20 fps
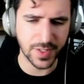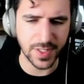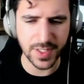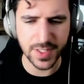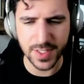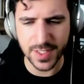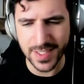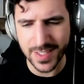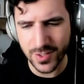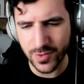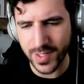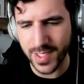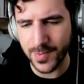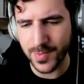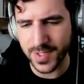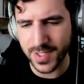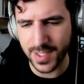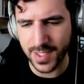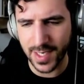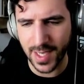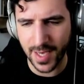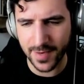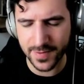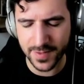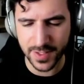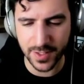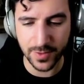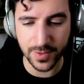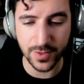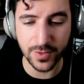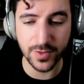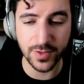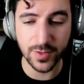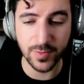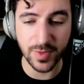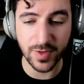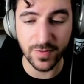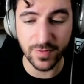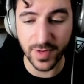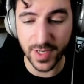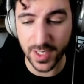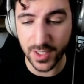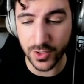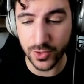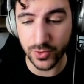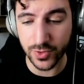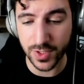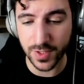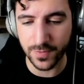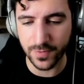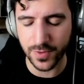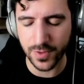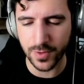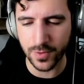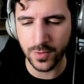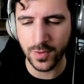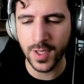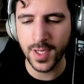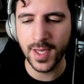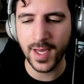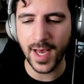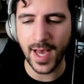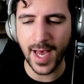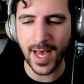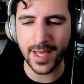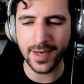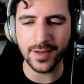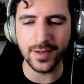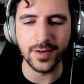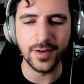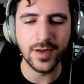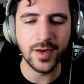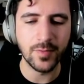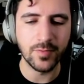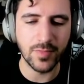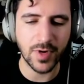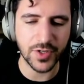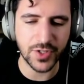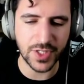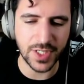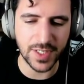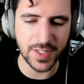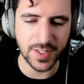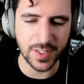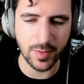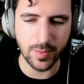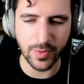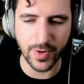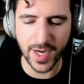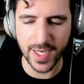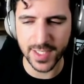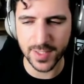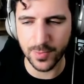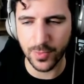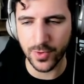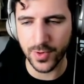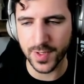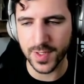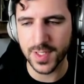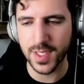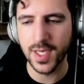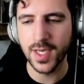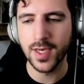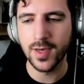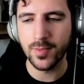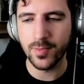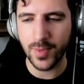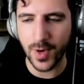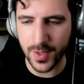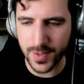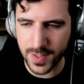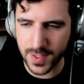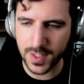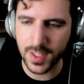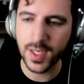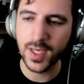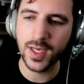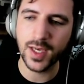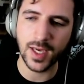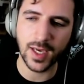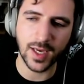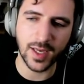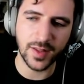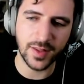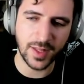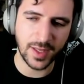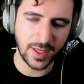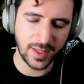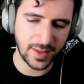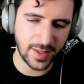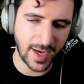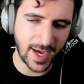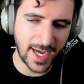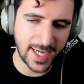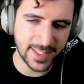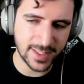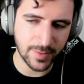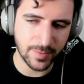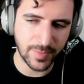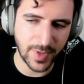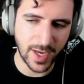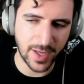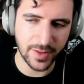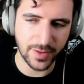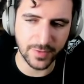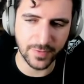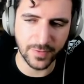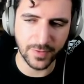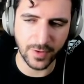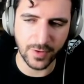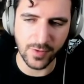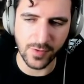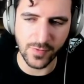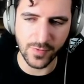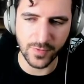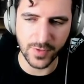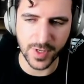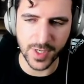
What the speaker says: This 20% lifesteal is going to be very juicy for you at a much easier price point, but the item path of